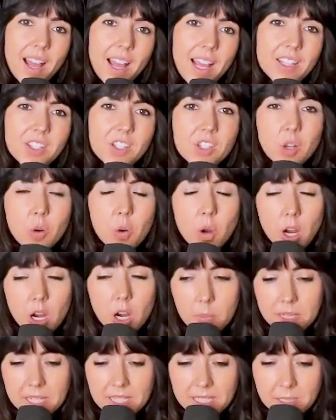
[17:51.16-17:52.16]
It's so hard
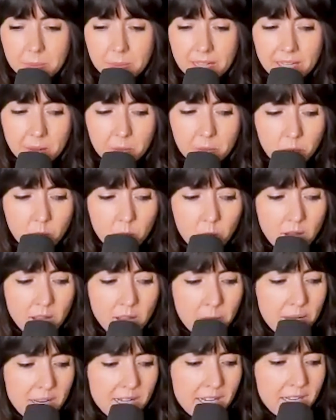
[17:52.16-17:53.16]
because I'm like, okay,
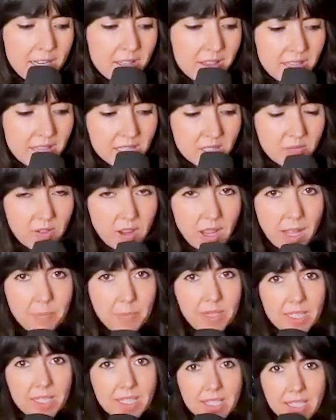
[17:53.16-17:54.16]
money, that's fine,
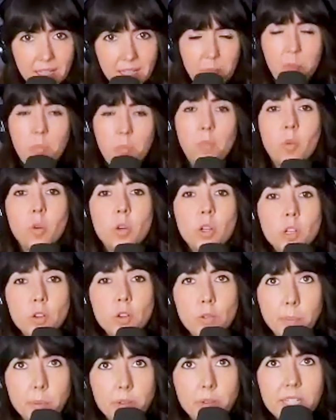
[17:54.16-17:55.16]
but it's like more your
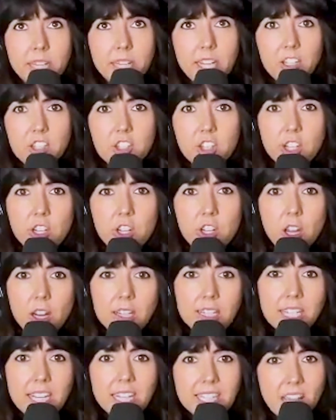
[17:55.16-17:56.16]
reputation you got
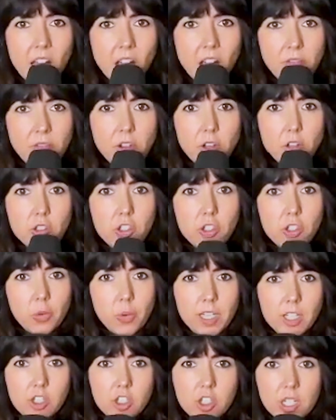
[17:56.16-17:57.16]
to take down if you're
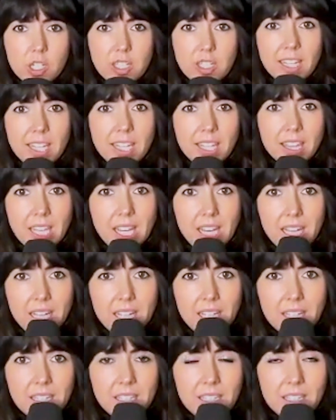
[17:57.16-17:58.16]
doing shit like that.
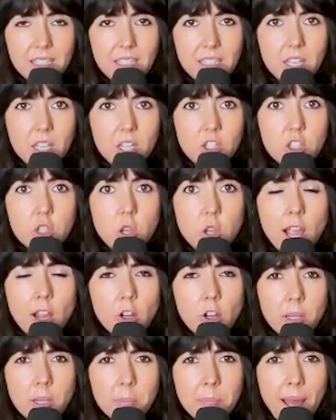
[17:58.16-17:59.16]
So I
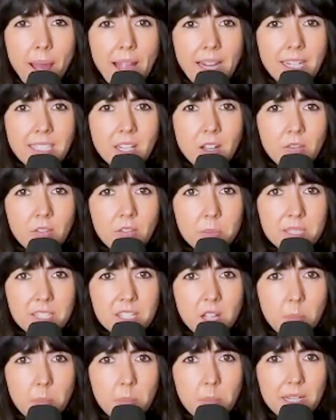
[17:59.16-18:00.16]
heard he backed down from his
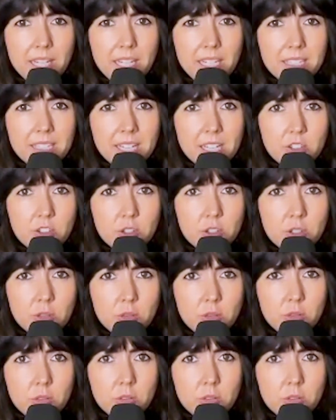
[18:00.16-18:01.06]
company. Is that true?